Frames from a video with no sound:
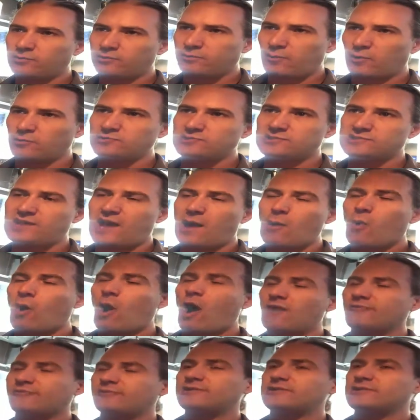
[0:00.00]
with BOCES, how
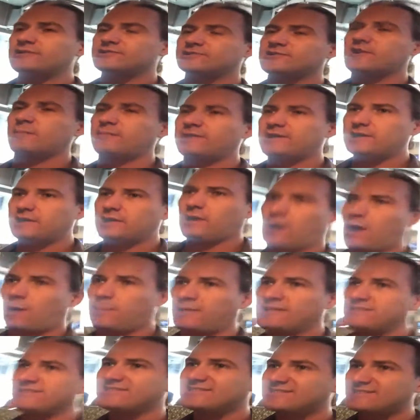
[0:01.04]
often did somebody
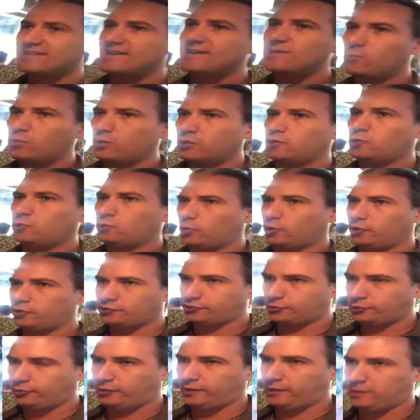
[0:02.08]
come and see what you were
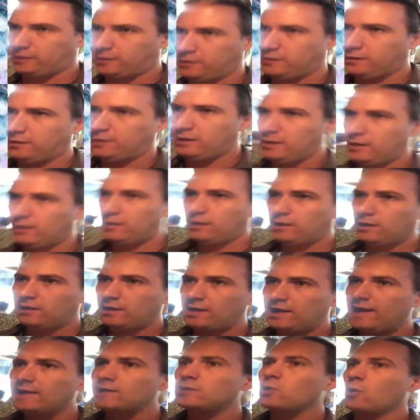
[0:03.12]
doing
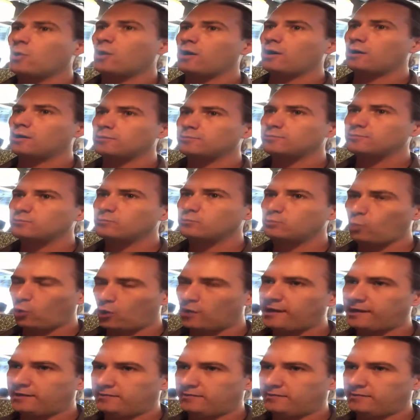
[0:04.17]
in your work